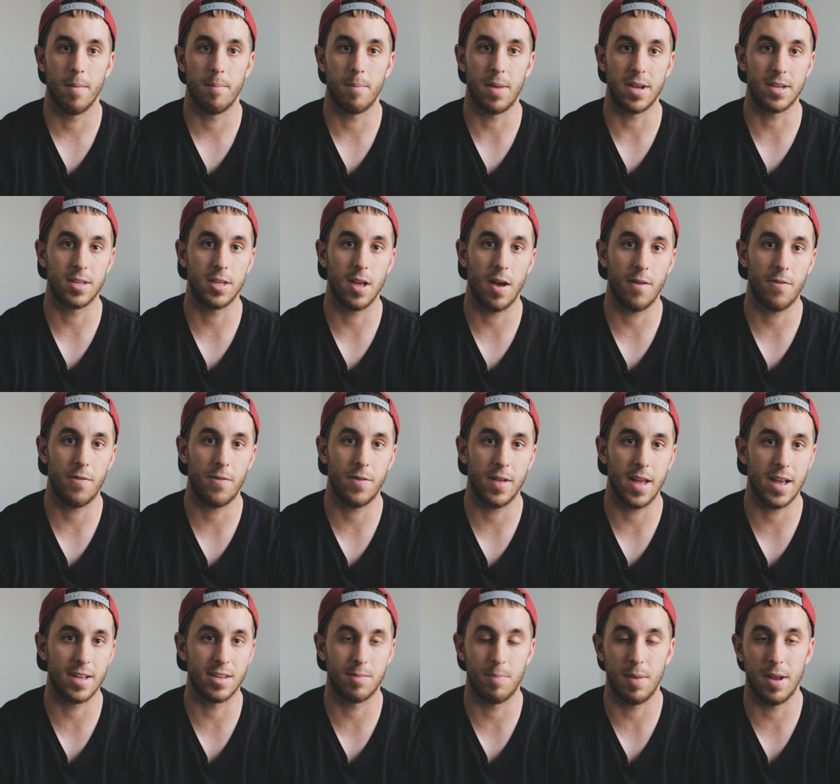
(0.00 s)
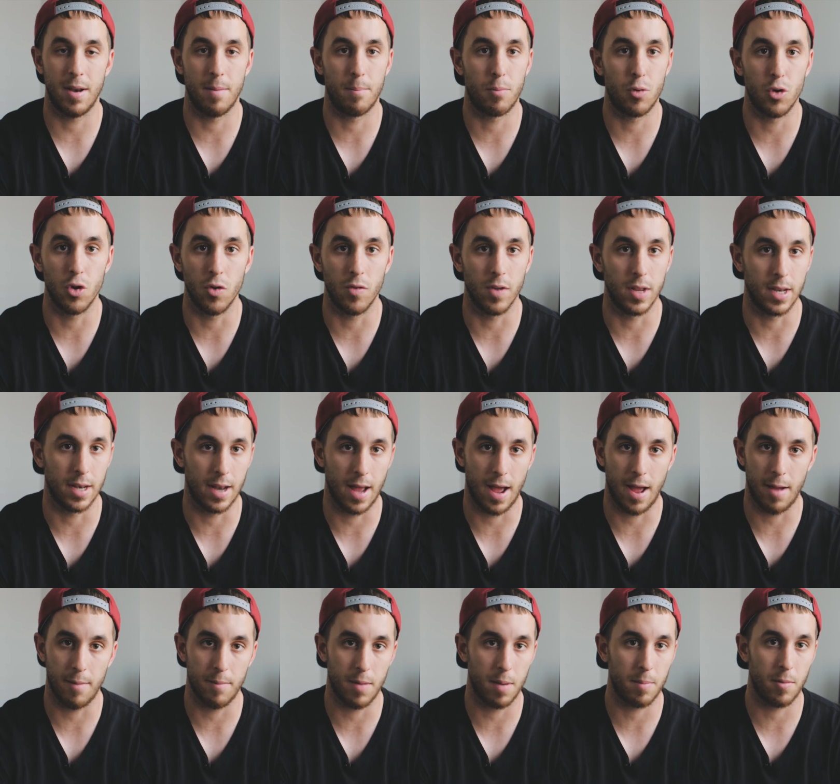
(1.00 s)
my stuff has been improving.
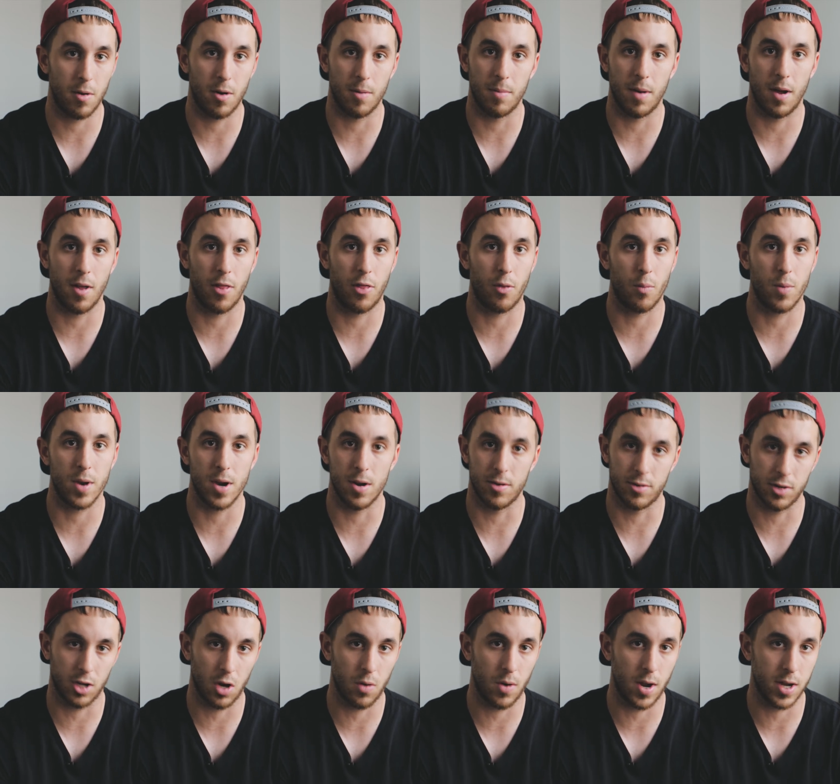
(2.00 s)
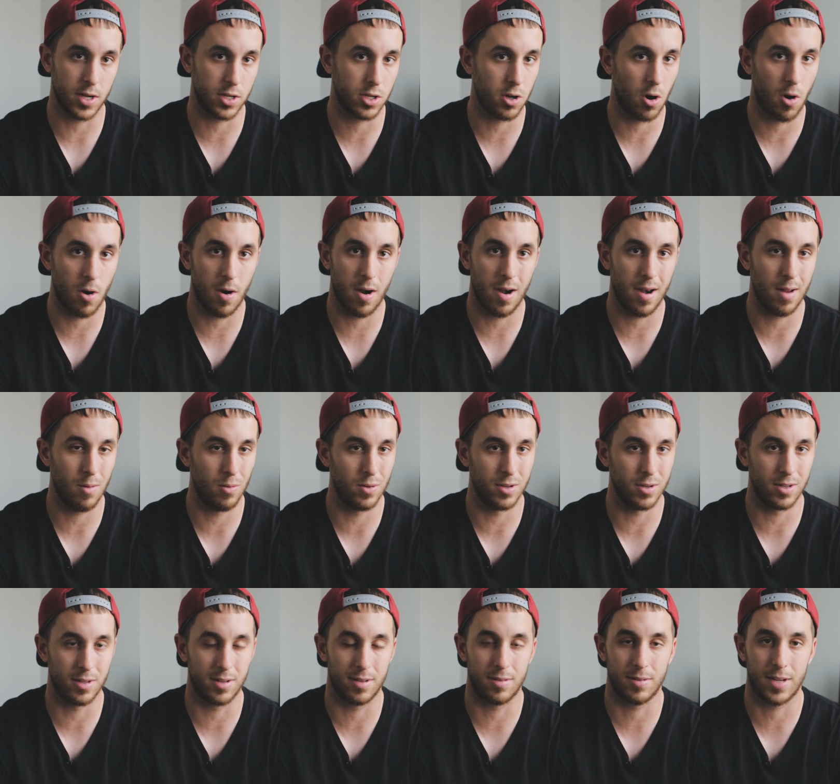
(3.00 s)
I remember about 3 years ago when I started, it
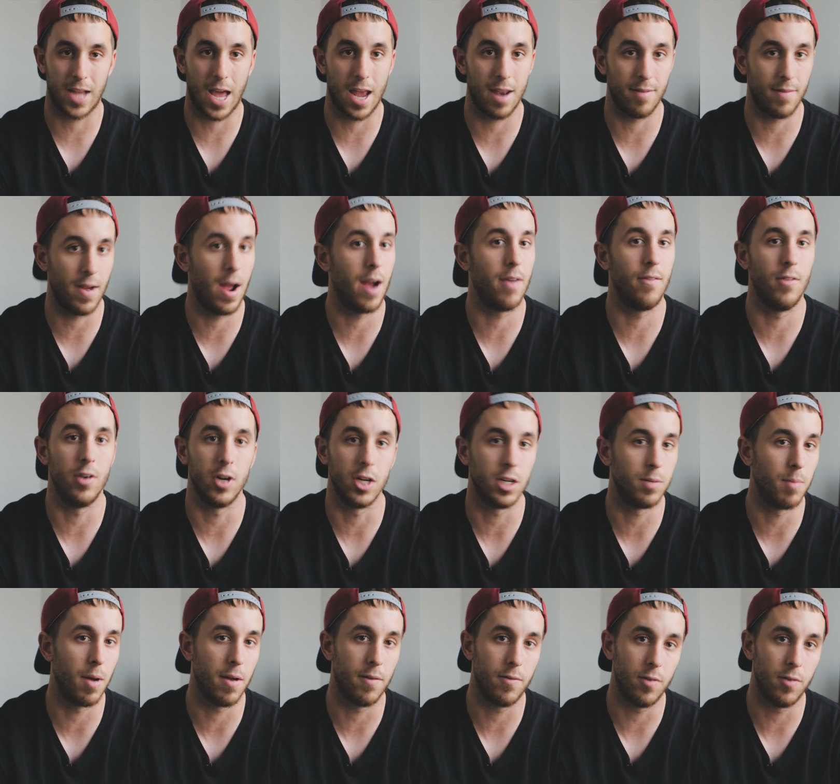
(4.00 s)
was kind of average. My